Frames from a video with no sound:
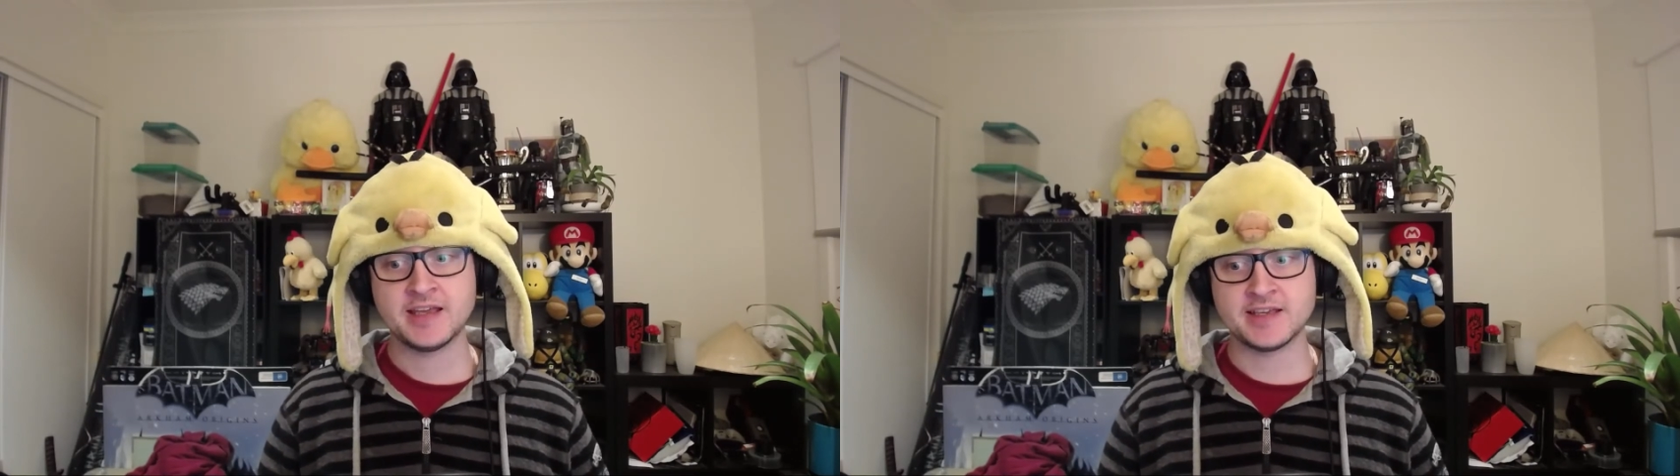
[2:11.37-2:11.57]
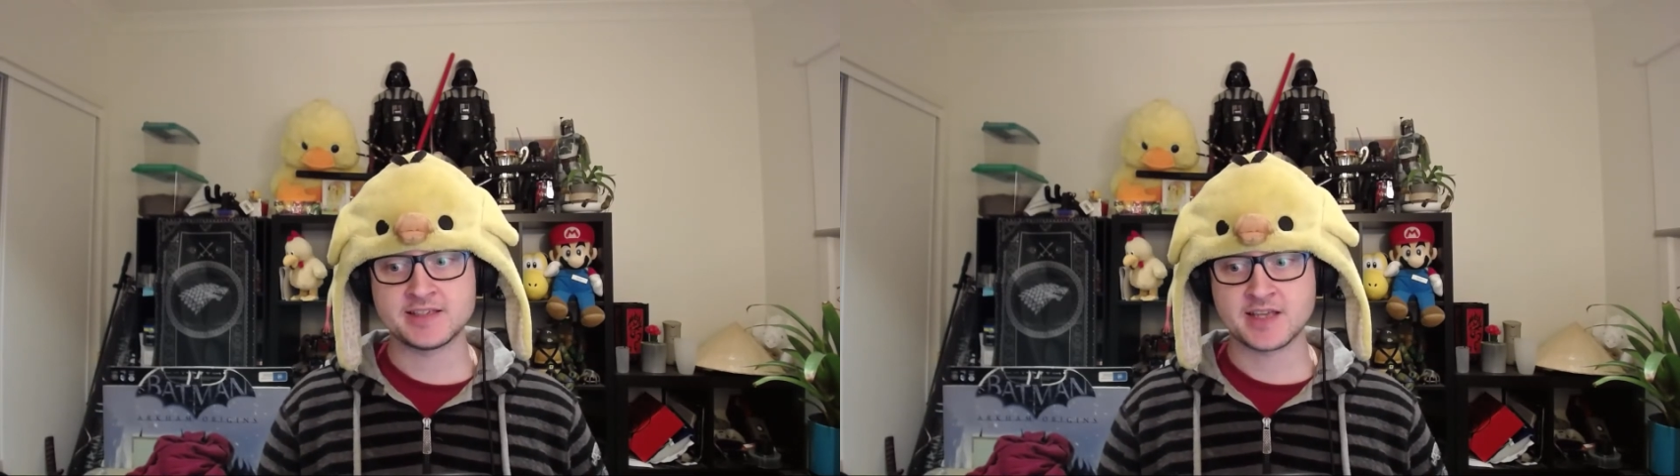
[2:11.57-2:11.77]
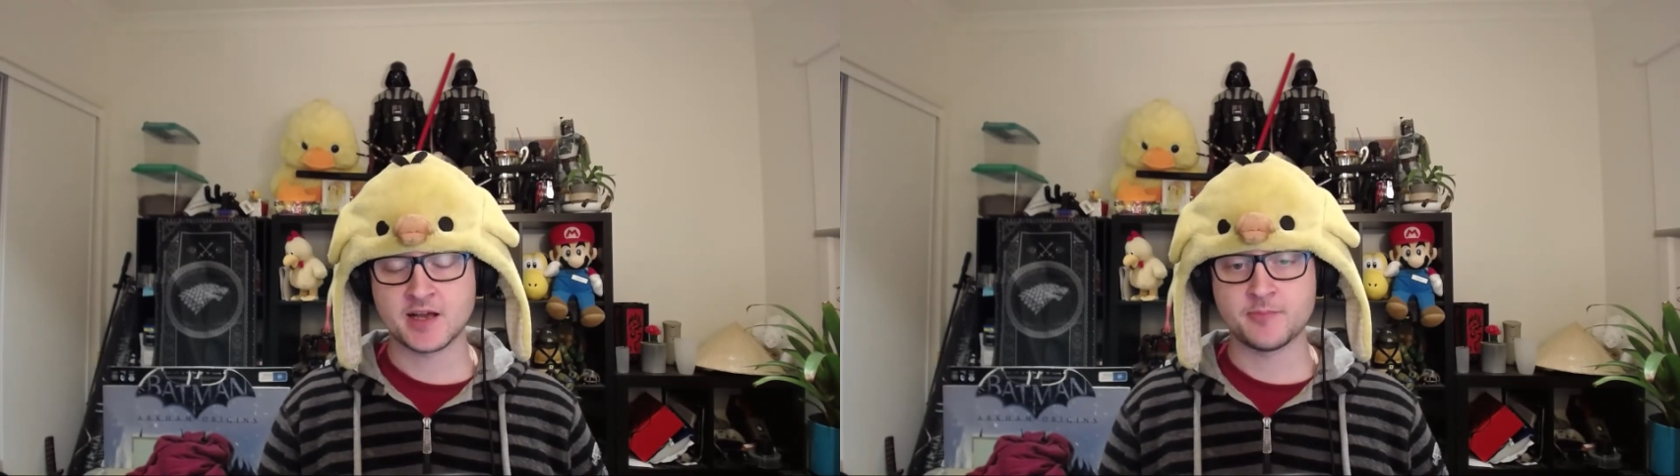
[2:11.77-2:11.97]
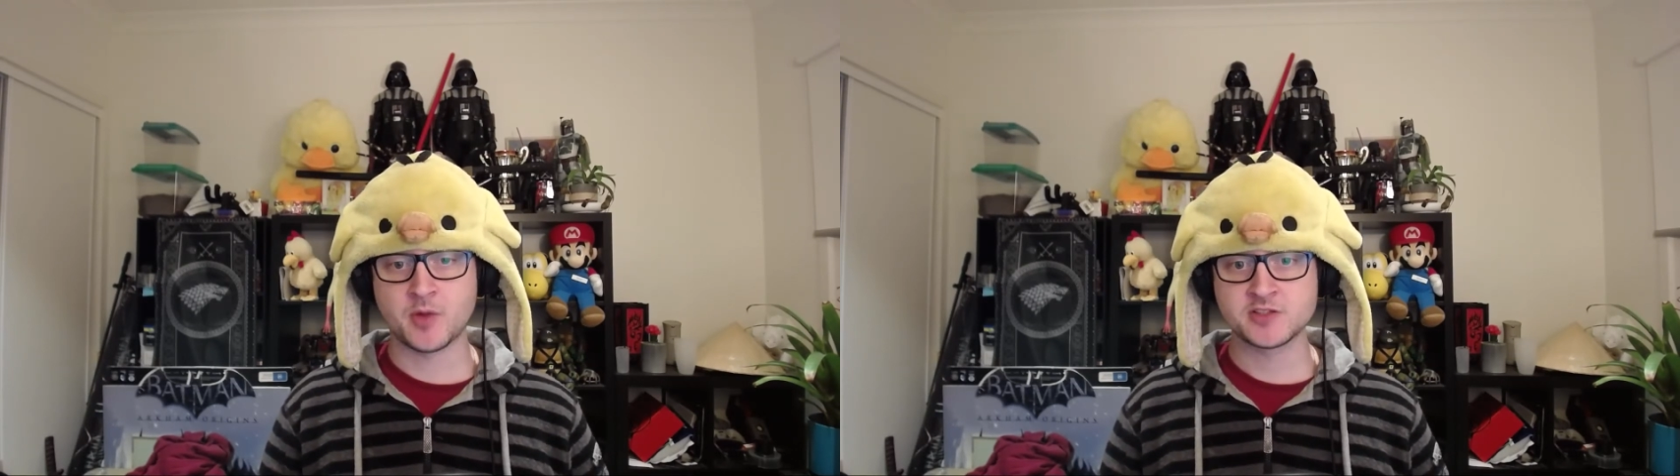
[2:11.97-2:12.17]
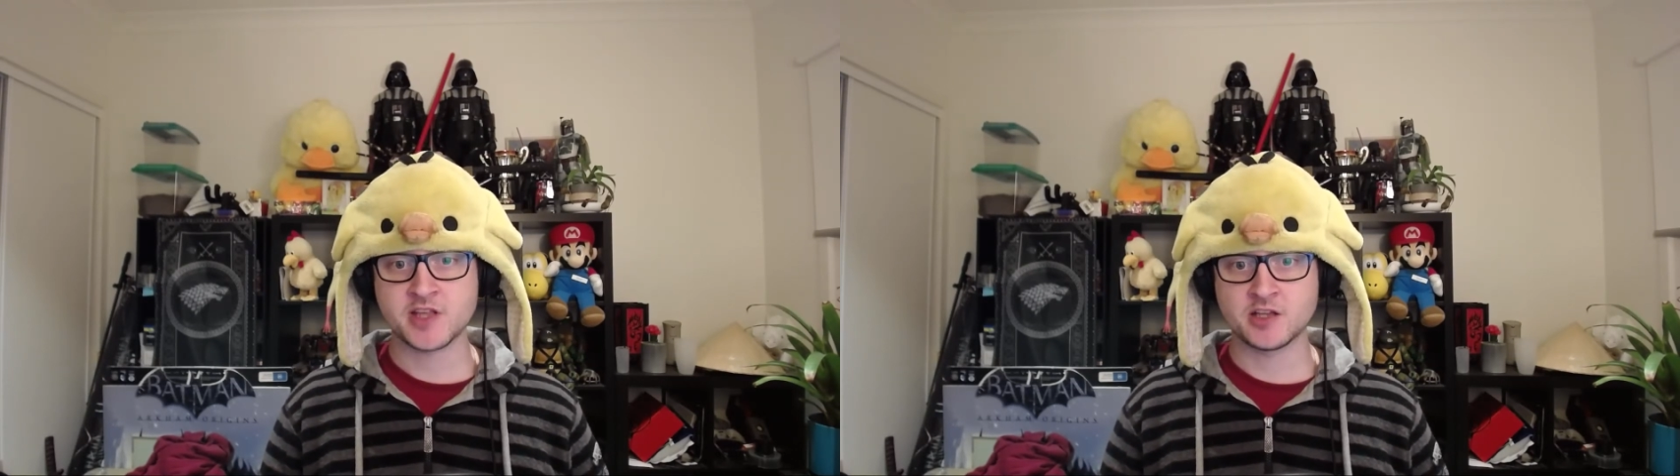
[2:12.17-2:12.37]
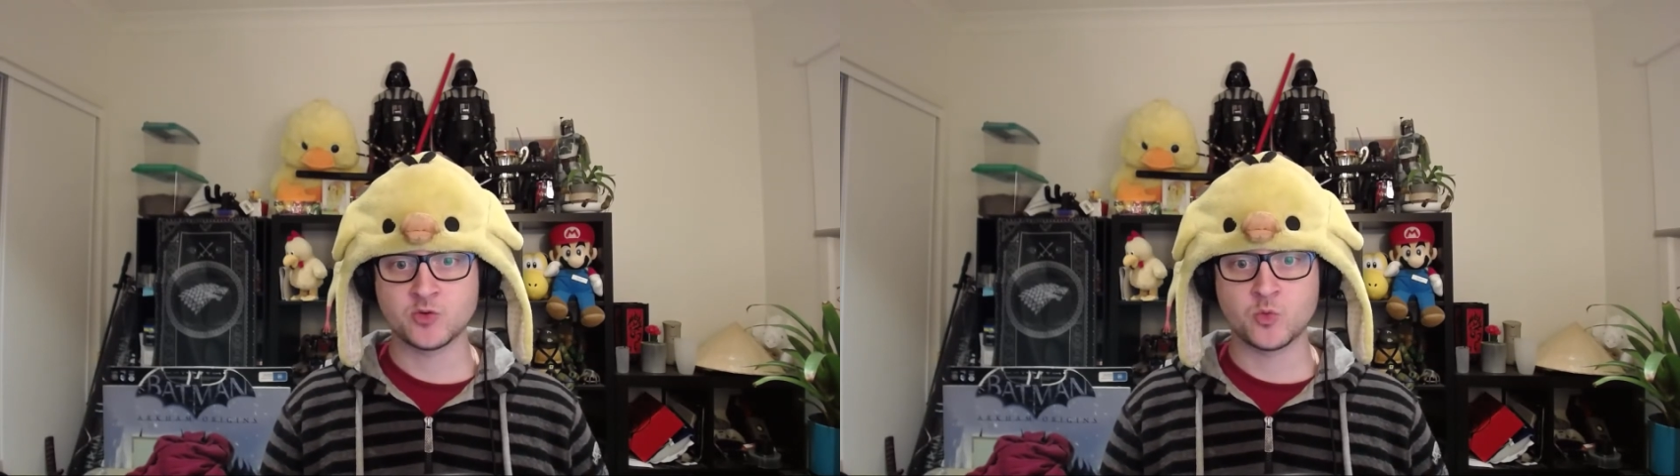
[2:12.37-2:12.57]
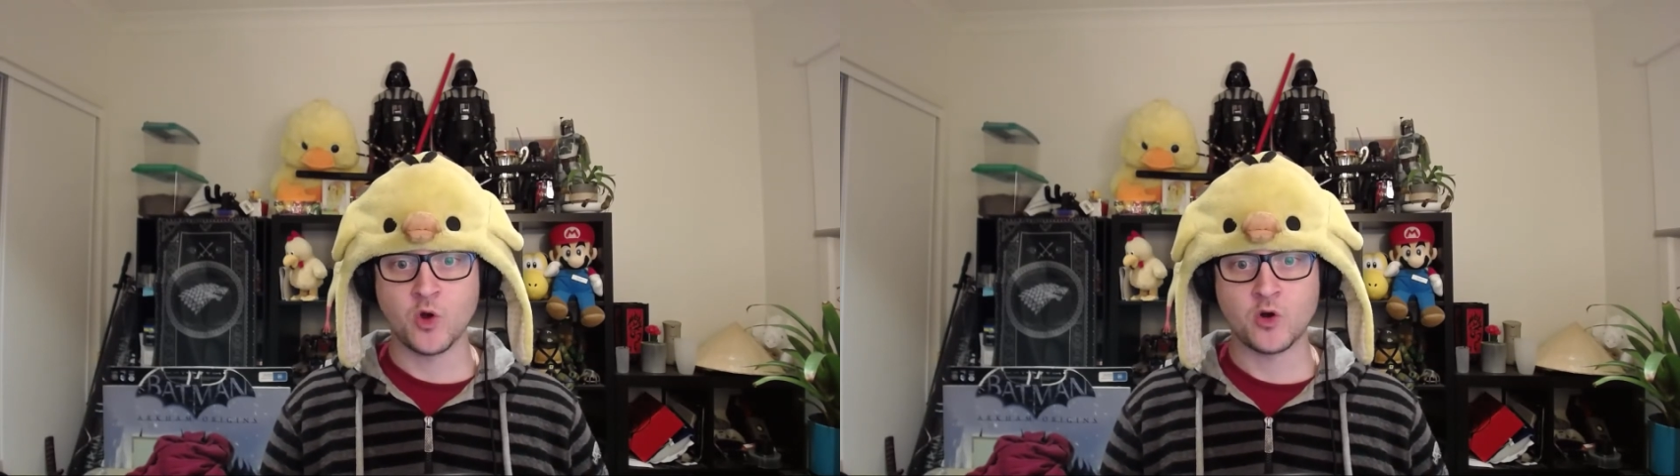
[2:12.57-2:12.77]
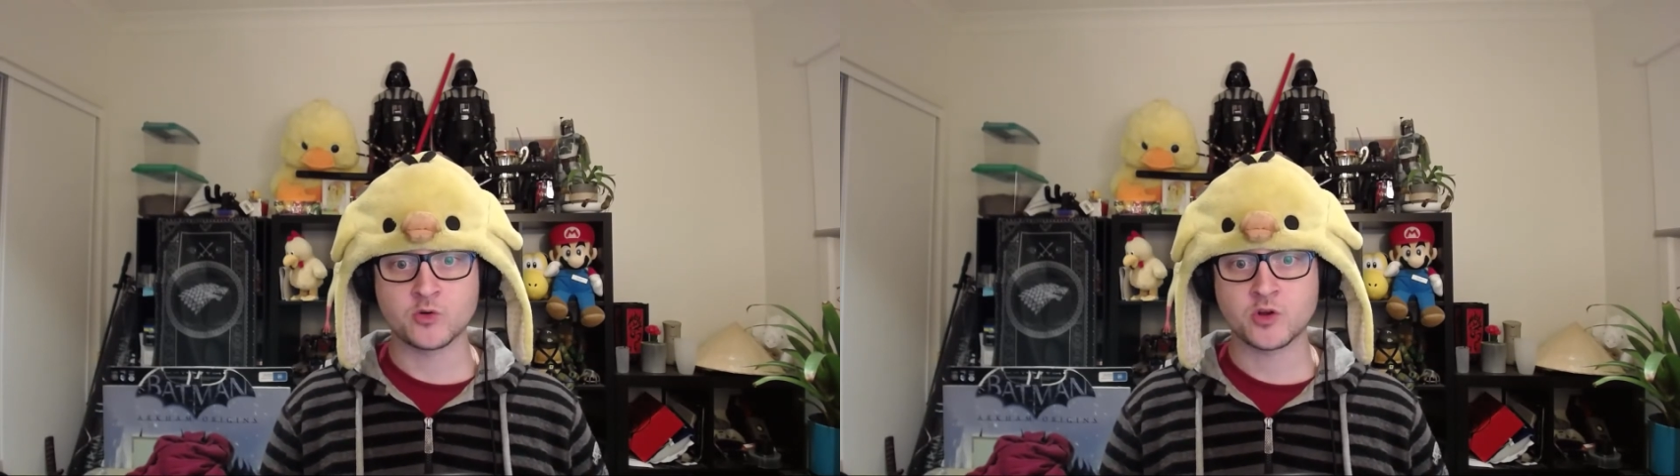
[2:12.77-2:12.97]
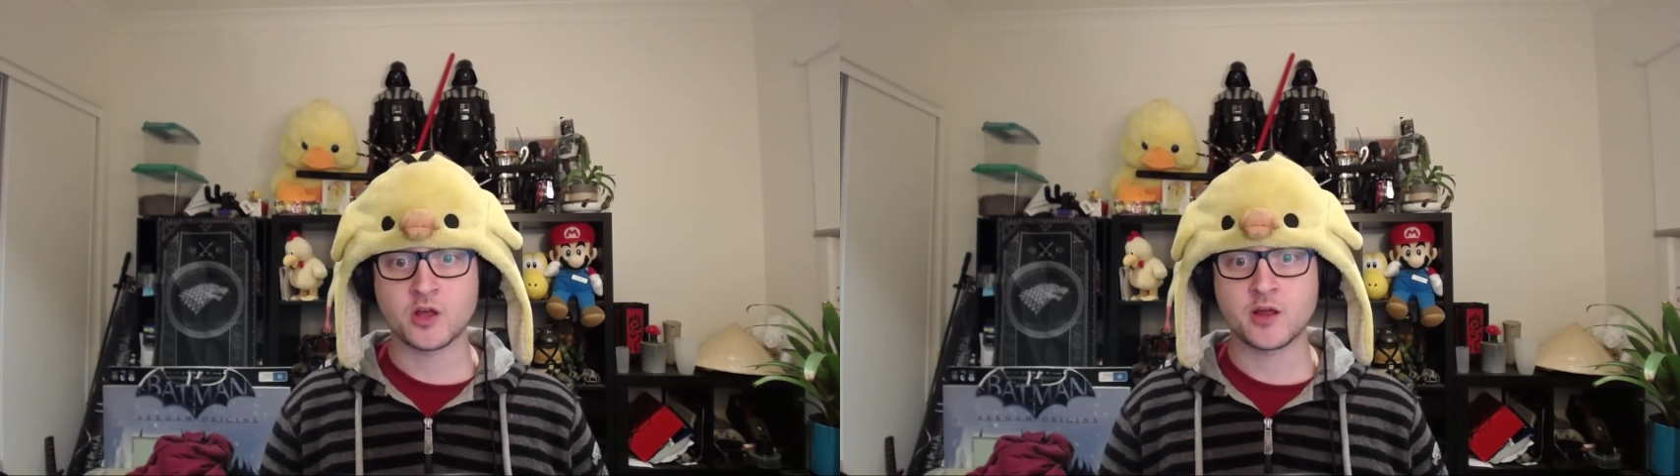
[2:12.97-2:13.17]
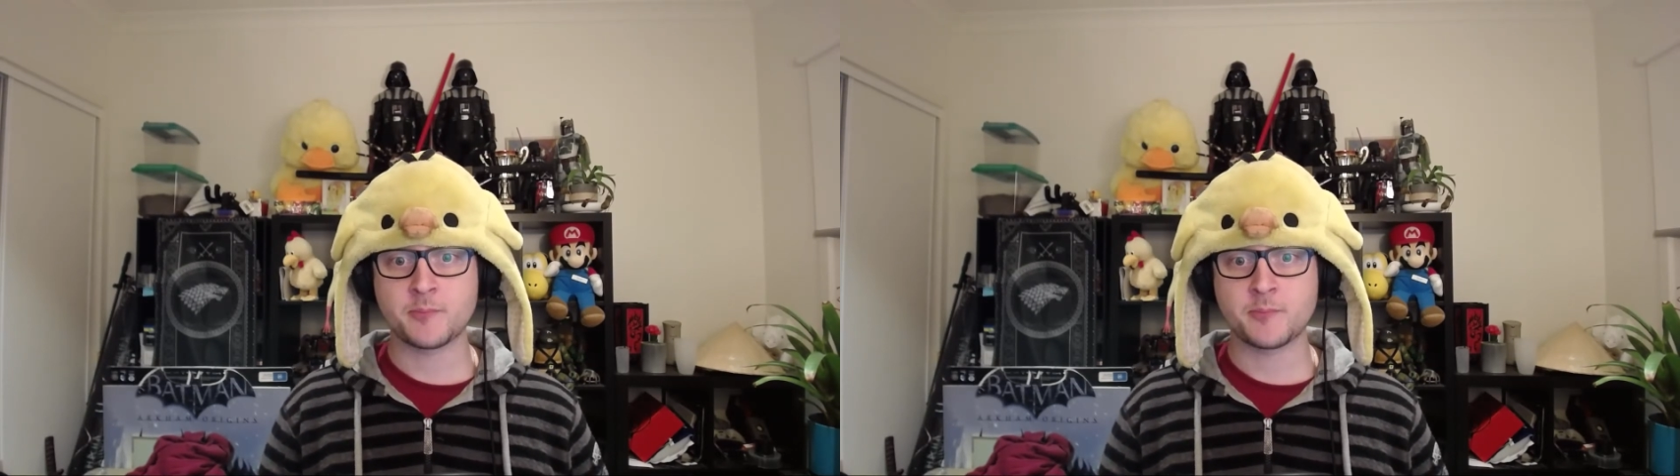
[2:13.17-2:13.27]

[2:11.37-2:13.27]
is um, Monster Hunter World